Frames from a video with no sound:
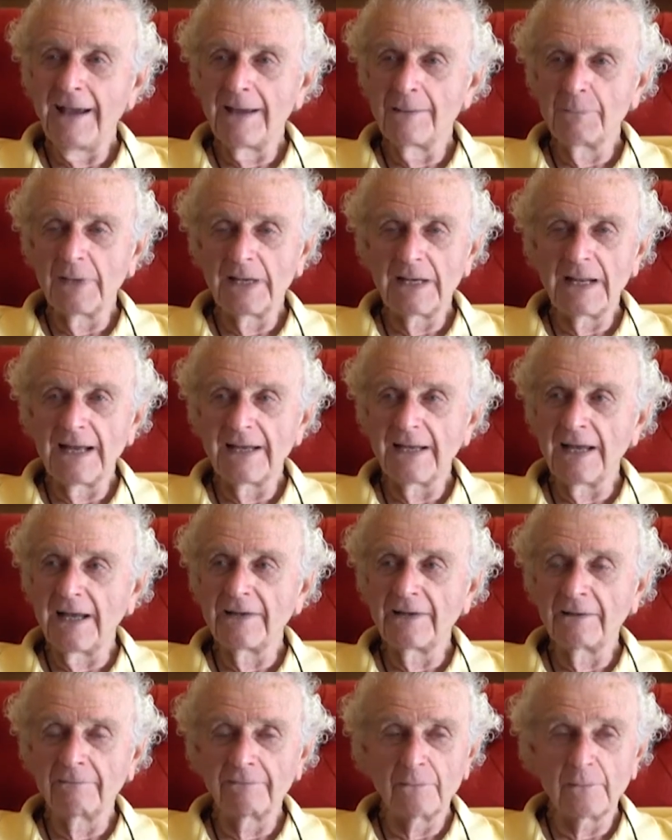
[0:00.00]
But I
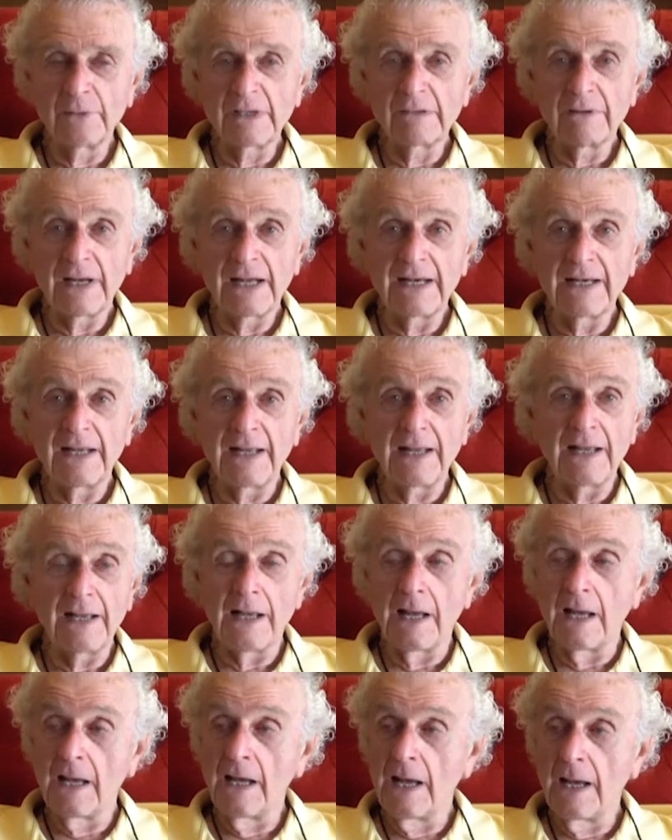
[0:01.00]
don't regret
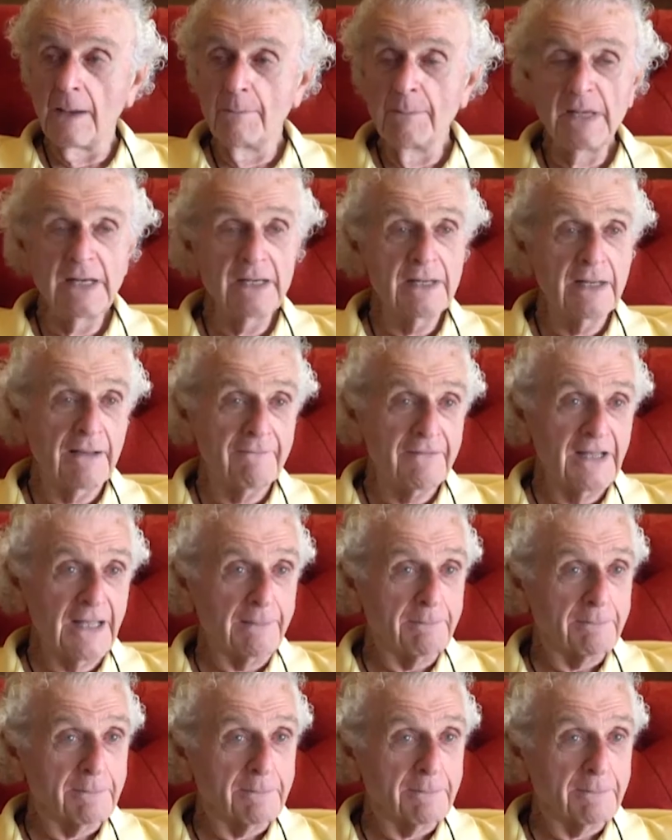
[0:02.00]
a minute of it.